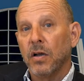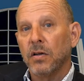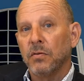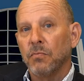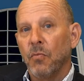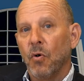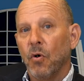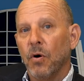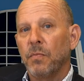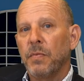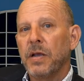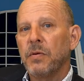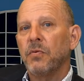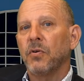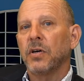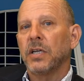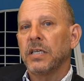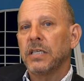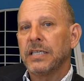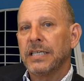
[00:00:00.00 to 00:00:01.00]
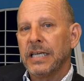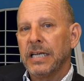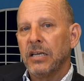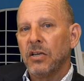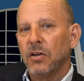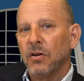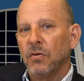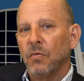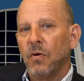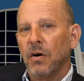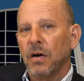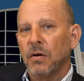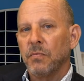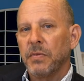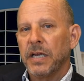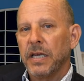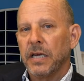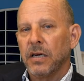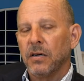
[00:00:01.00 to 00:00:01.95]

more people continue to want to be